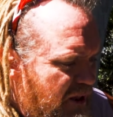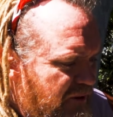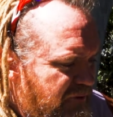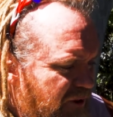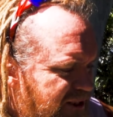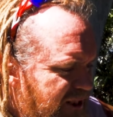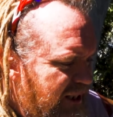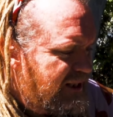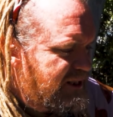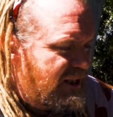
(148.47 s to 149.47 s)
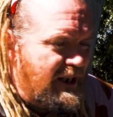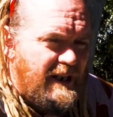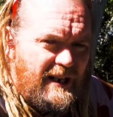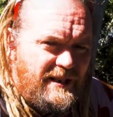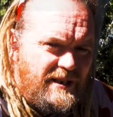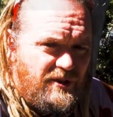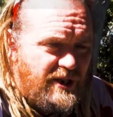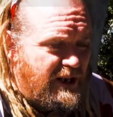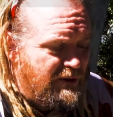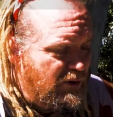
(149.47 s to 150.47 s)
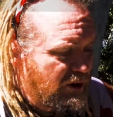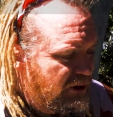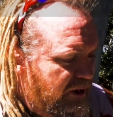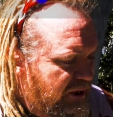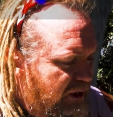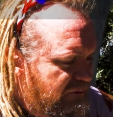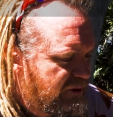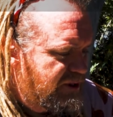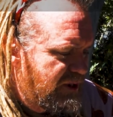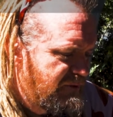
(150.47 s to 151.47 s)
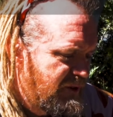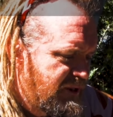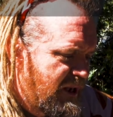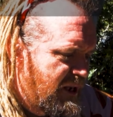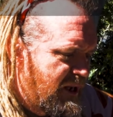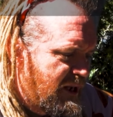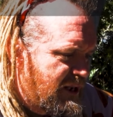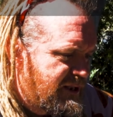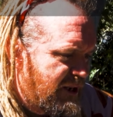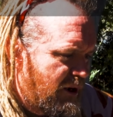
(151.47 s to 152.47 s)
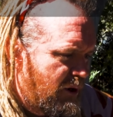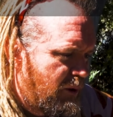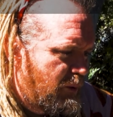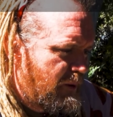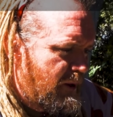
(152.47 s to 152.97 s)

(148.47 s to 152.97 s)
The first thing is that you need to check your oil on a level surface. So